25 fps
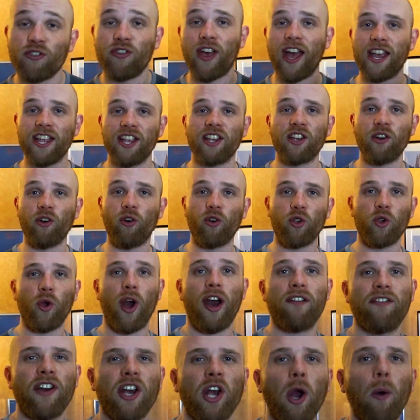there you go, you
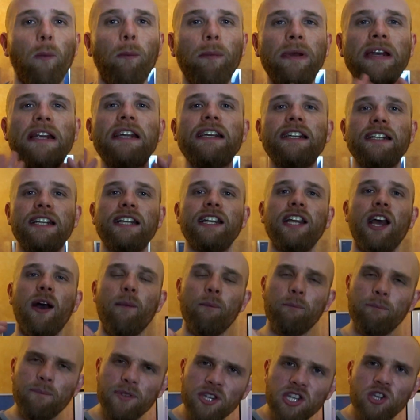have a completely,
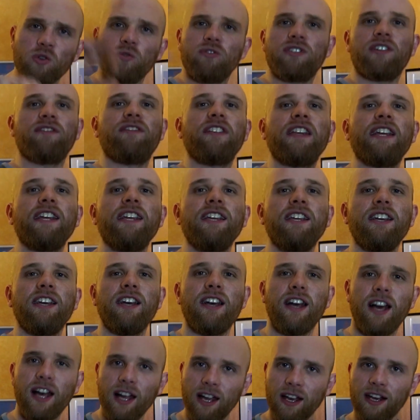beautifully
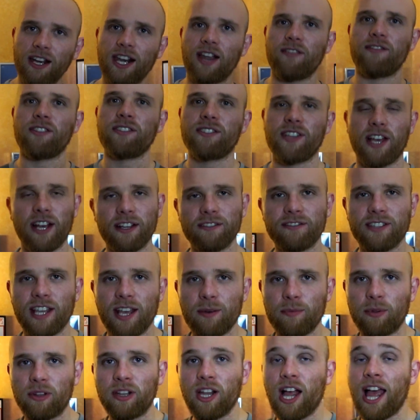level
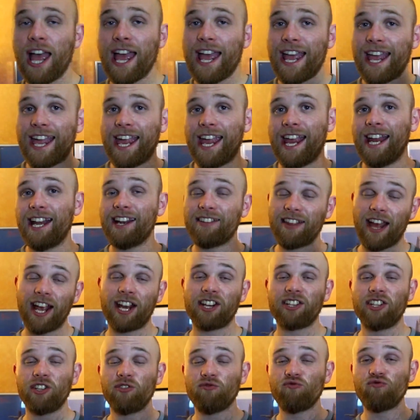turntable. It is
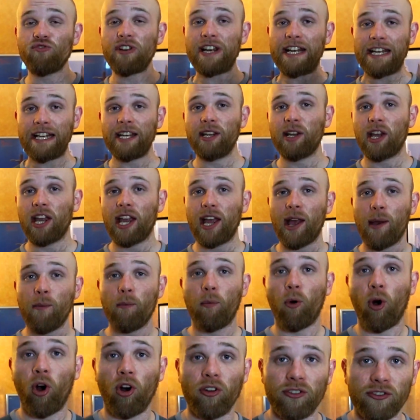actually really
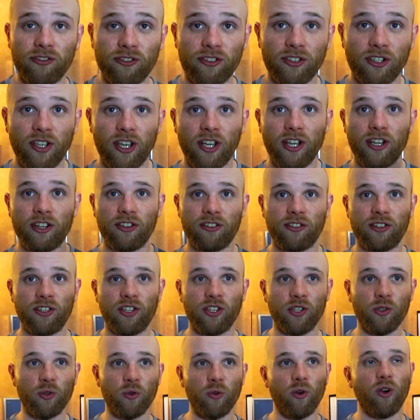important
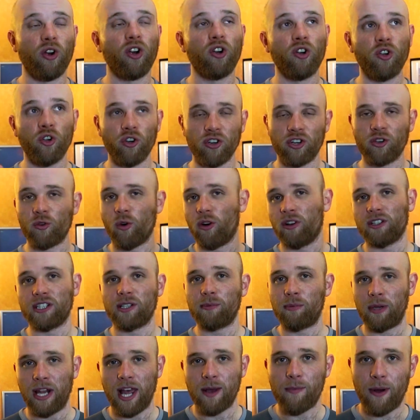to good quality
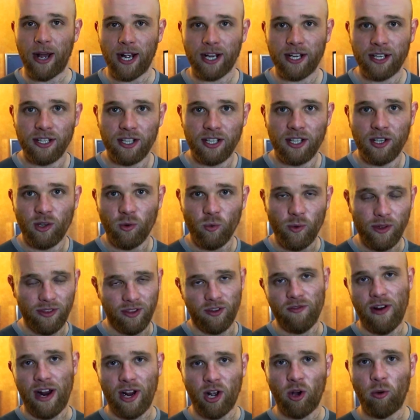playback with
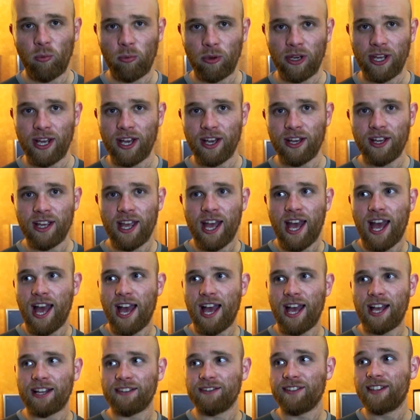your record player,
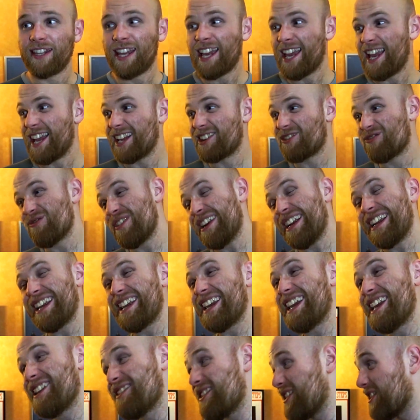and it's really
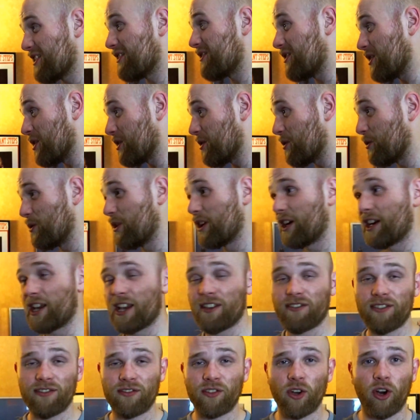easy to do
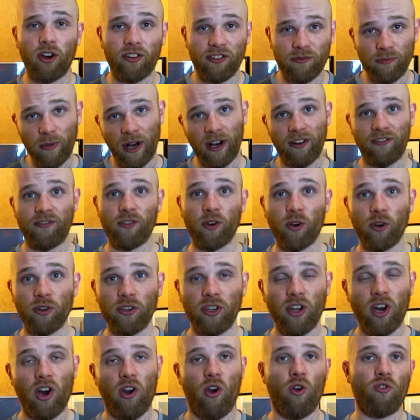if you've got a
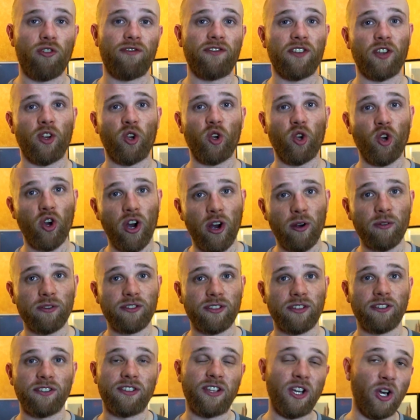smartphone or if you can go out
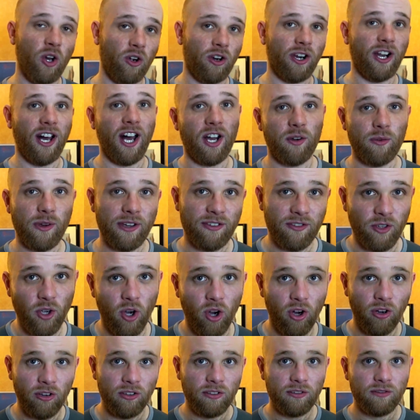to your local hardware
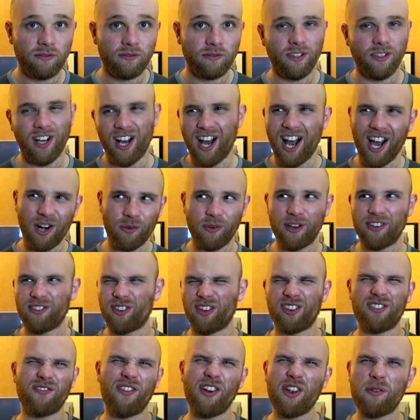store, it's
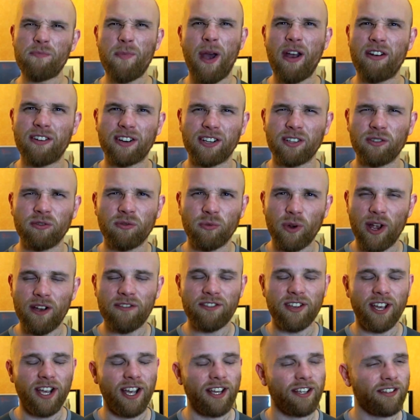a very American way of
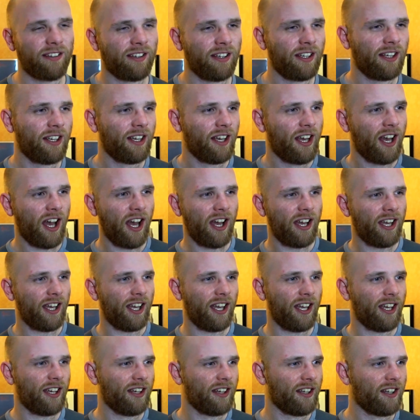saying it,
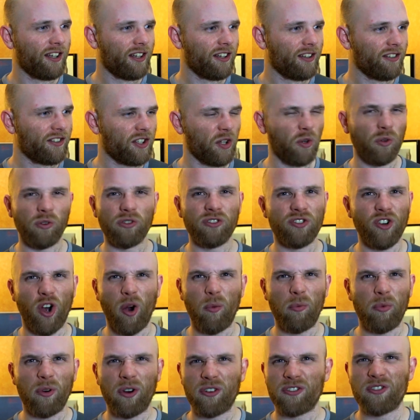a tool
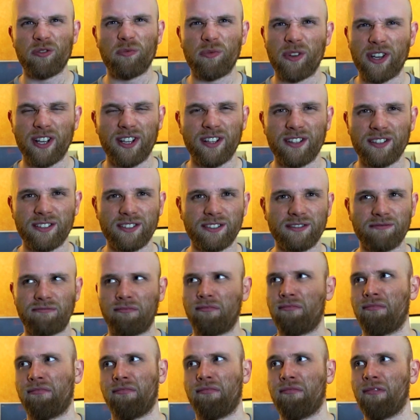shop or something,
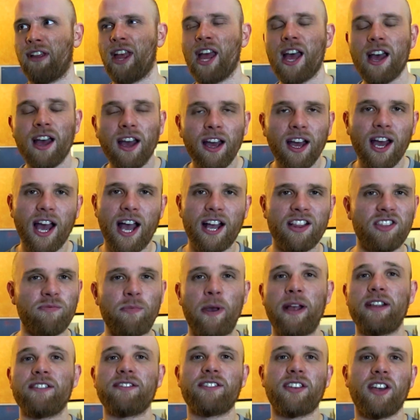and
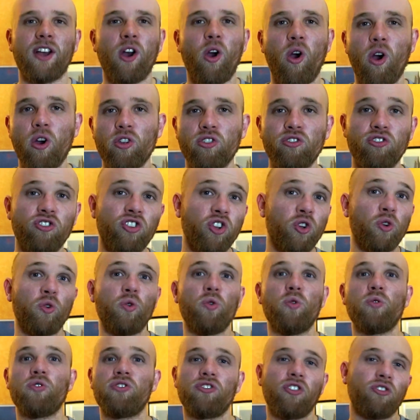spend
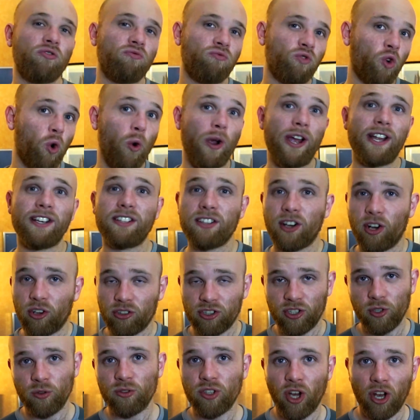£2 or
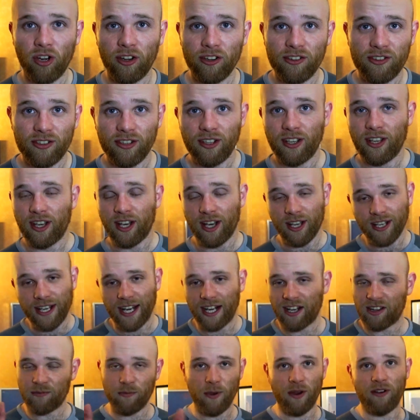$2 and
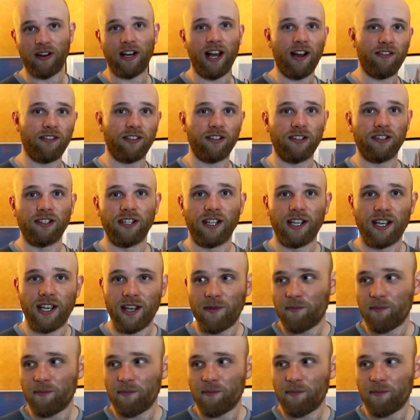get a spirit level.